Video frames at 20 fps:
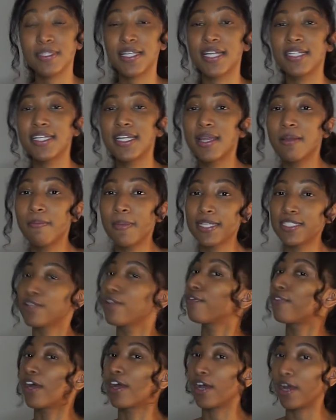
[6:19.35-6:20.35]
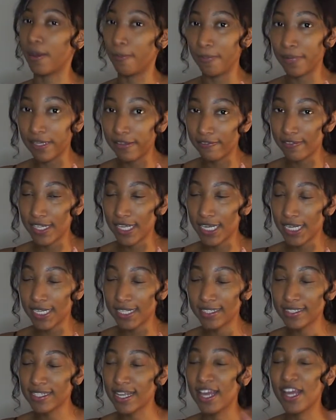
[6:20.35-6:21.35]
I did give myself a couple of
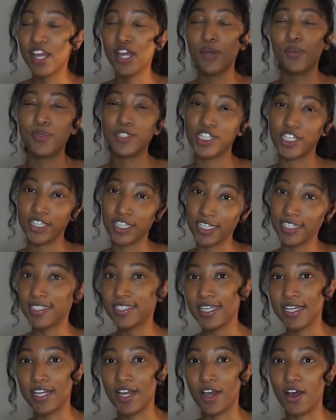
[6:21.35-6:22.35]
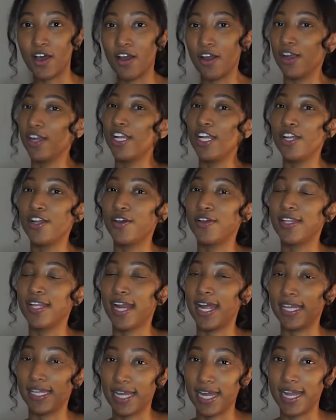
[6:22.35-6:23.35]
things, which are things that y'all already know that
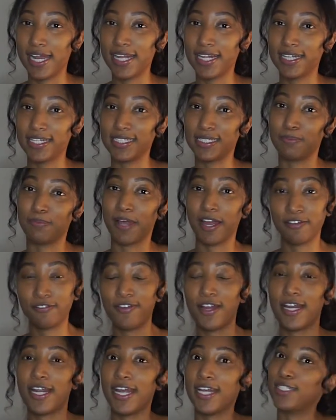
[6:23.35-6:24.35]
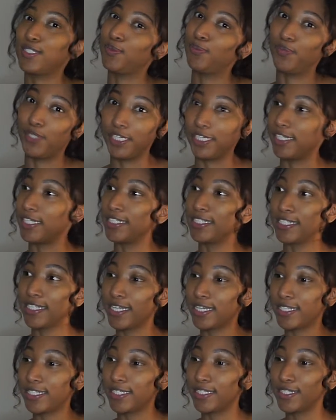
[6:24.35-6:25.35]
I like, because Black Friday has some really good
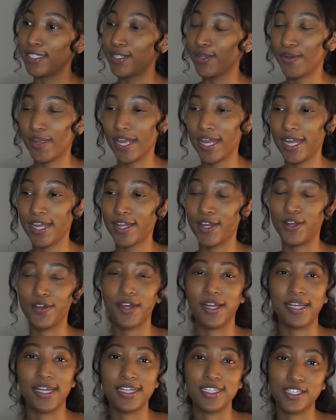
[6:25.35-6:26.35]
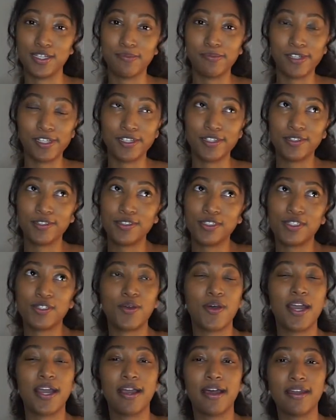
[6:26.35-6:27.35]
sales. Okay, y'all know I like gym clothes, so
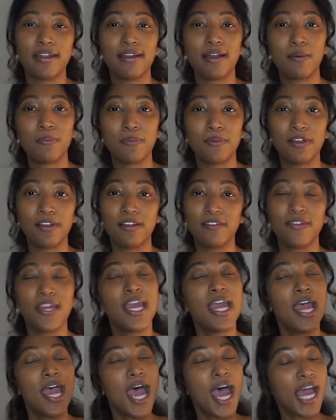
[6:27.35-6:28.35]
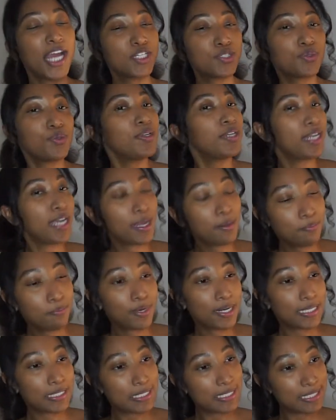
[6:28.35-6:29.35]
I got a couple of actual name
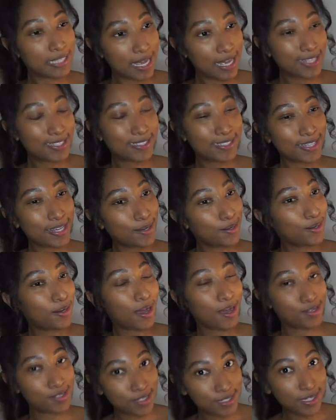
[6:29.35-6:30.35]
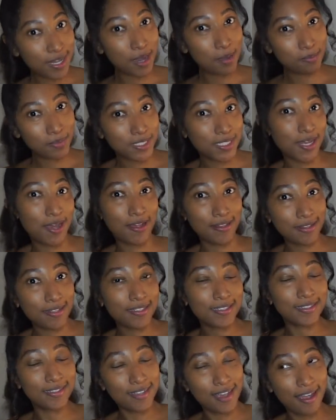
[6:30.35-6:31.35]
brand sets and not just Amazon
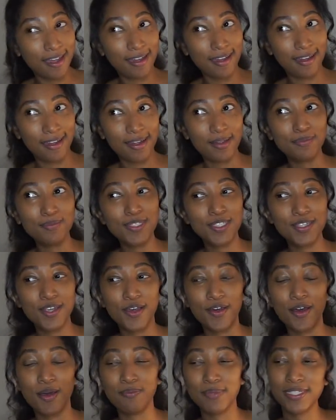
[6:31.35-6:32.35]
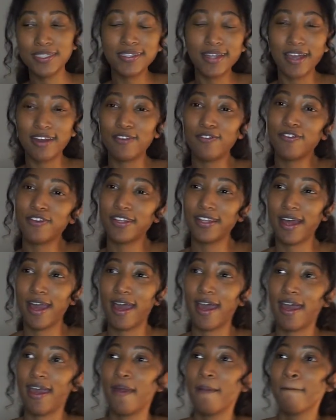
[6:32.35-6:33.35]
this time, so I'm excited for
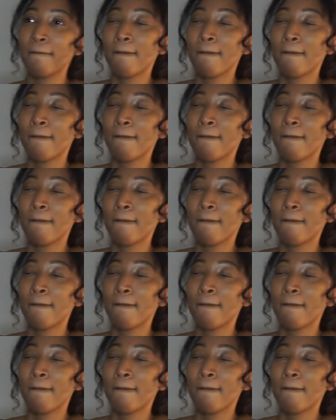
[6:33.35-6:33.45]
that.